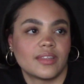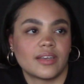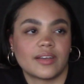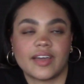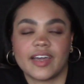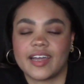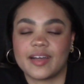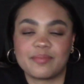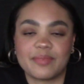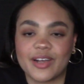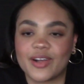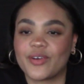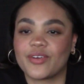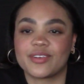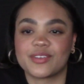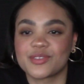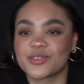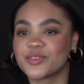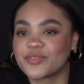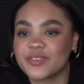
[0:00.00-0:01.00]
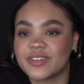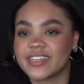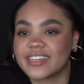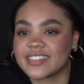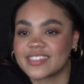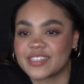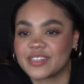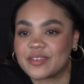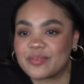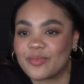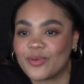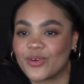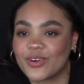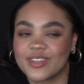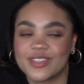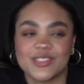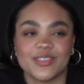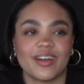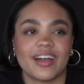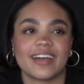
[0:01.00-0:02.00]
okay, I'm not going to school for dance
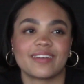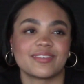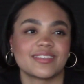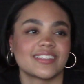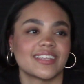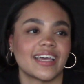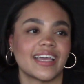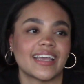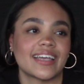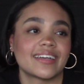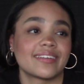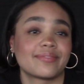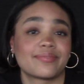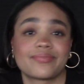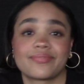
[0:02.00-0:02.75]
anymore. So I was, like,